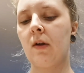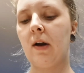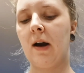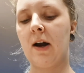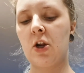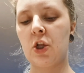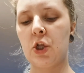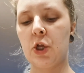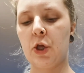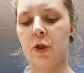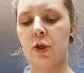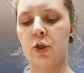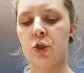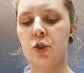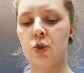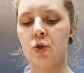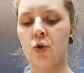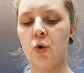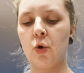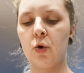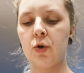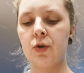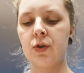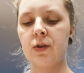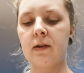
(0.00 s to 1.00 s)
I don't know, the
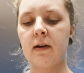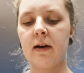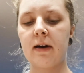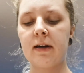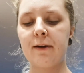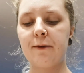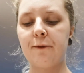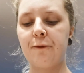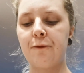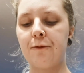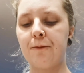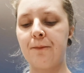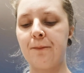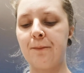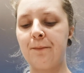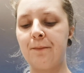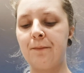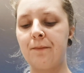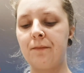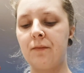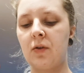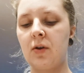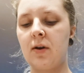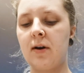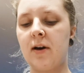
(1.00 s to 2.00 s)
sauce kind
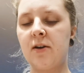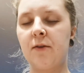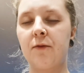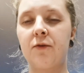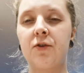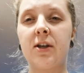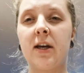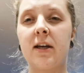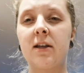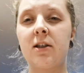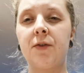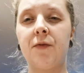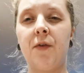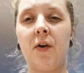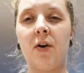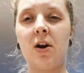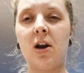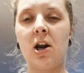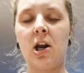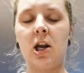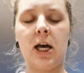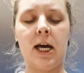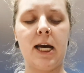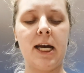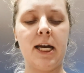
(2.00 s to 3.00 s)
of tastes very
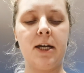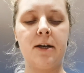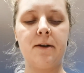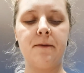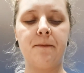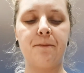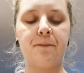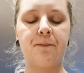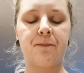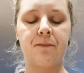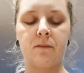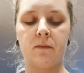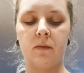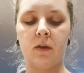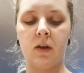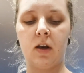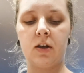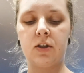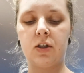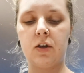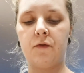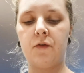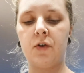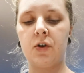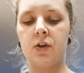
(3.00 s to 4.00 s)
light,
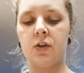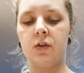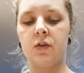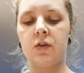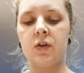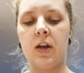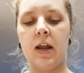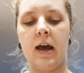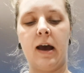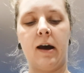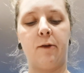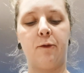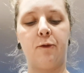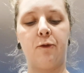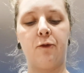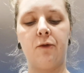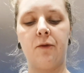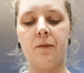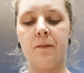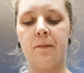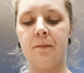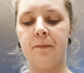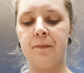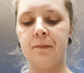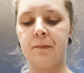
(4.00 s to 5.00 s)
as if it doesn't have
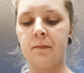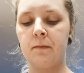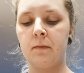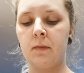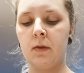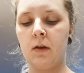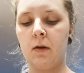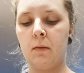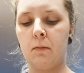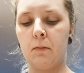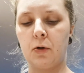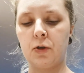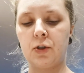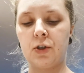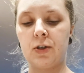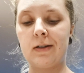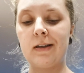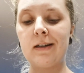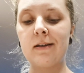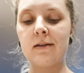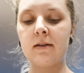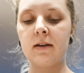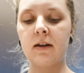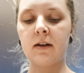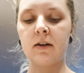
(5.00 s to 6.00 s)
much
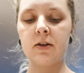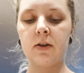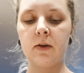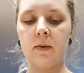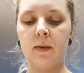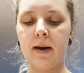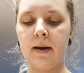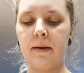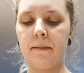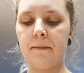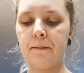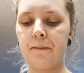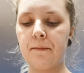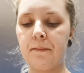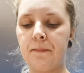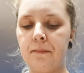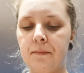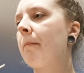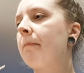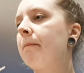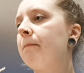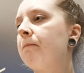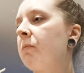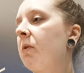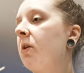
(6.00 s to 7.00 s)
seasoning to it.
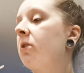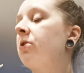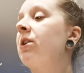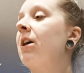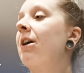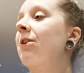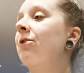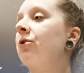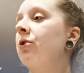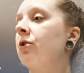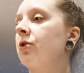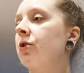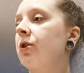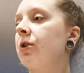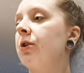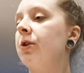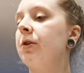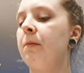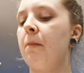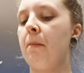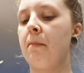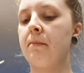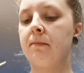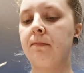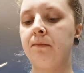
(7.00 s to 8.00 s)
The texture's good.
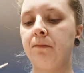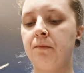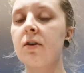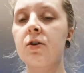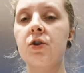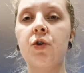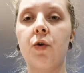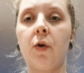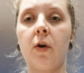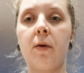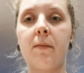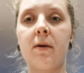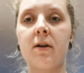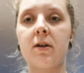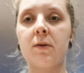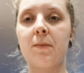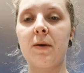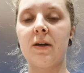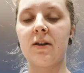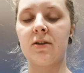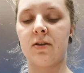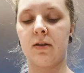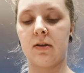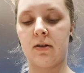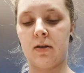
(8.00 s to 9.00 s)
The soy mince
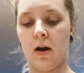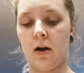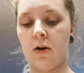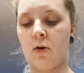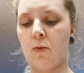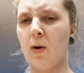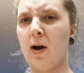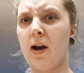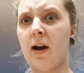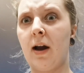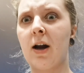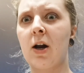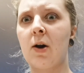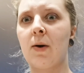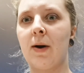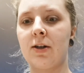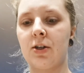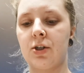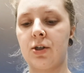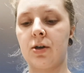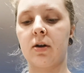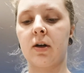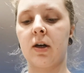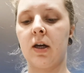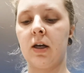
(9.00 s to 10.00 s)
pieces are quite
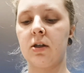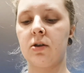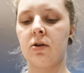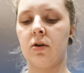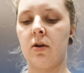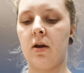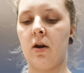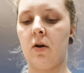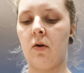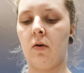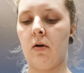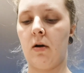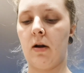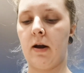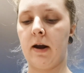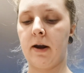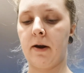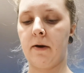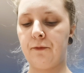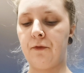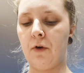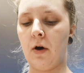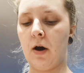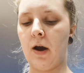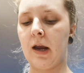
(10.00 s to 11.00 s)
chunky, so they're not like
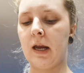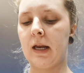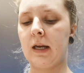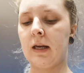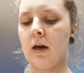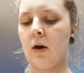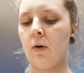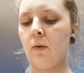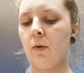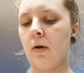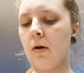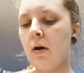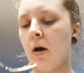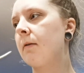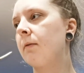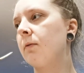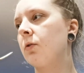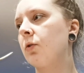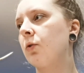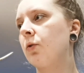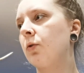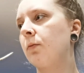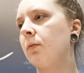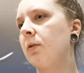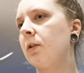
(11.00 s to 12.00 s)
fine how it would
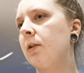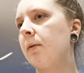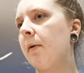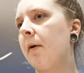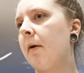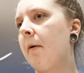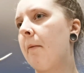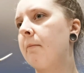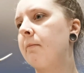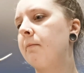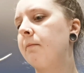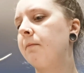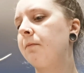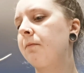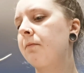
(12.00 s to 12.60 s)
normally be.